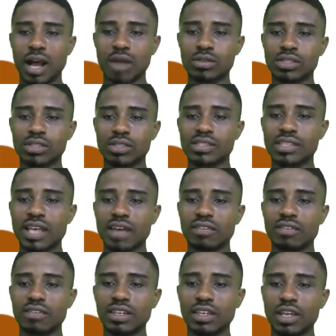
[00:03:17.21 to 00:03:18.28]
I'll say
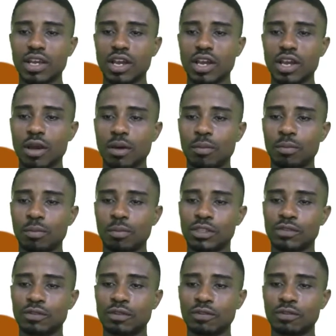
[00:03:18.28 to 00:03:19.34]
7
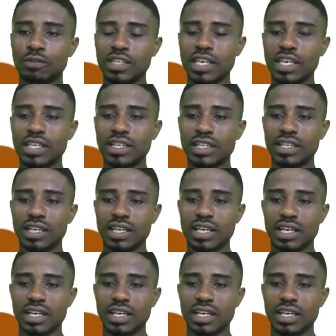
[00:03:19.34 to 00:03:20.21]
plus 15,